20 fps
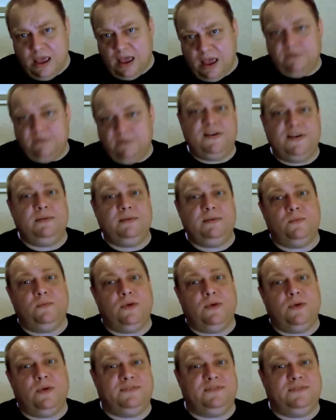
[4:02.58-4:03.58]
Hopefully
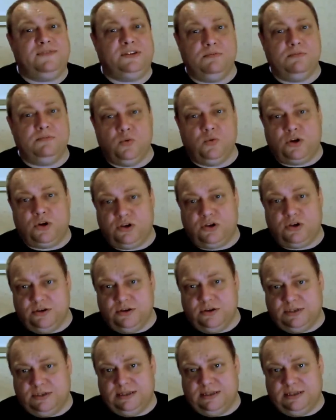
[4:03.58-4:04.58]
we'll have some more good
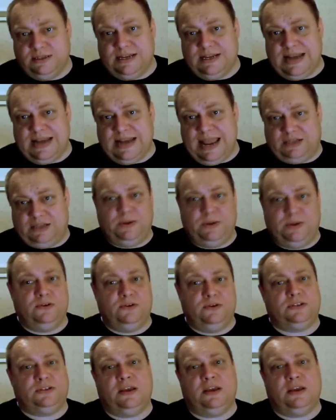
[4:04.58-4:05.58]
news in the next
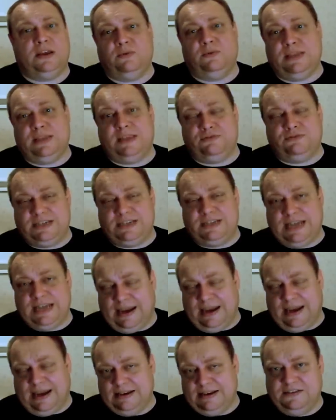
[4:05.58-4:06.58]
week or so when this
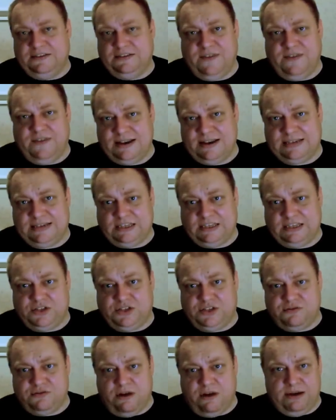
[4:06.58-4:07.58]
ridiculous defence
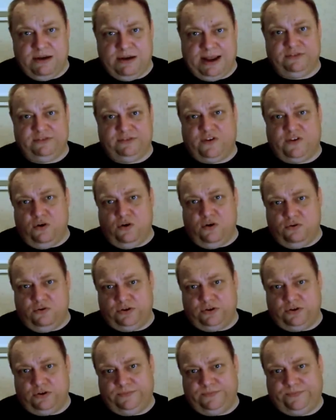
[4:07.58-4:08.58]
gets thrown out of
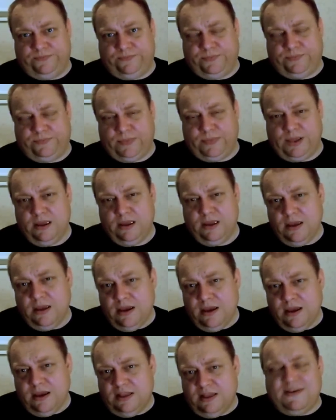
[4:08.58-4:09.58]
court.
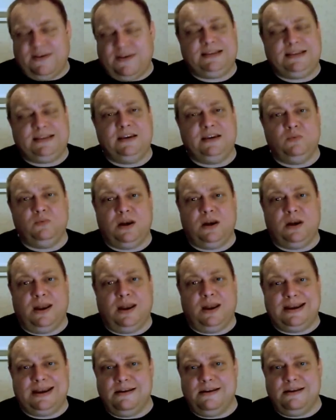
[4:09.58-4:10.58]
The Vatican would
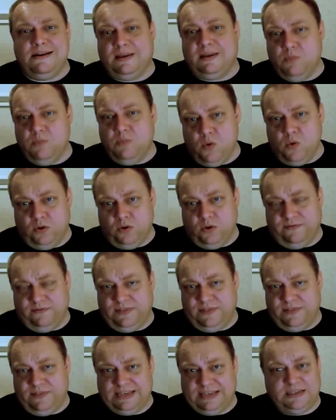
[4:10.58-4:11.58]
like nothing more
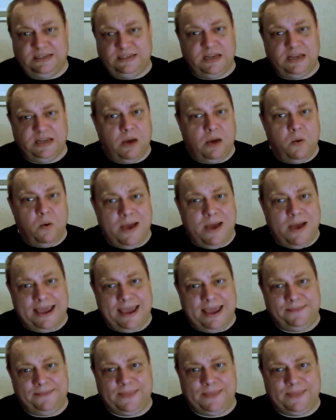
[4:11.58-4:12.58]
than for this to go
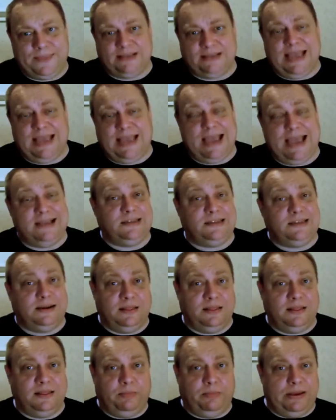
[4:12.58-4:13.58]
away, as it has
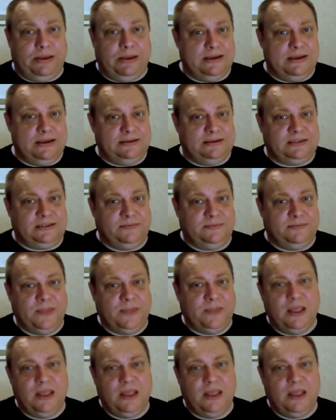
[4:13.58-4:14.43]
done in the past.